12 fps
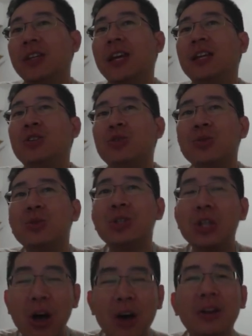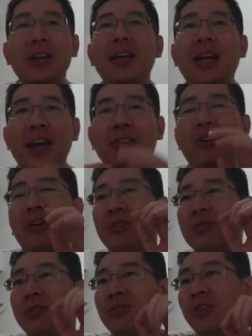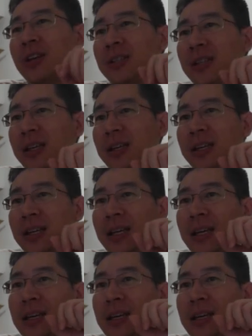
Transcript: They do not have auto refresh in their kit.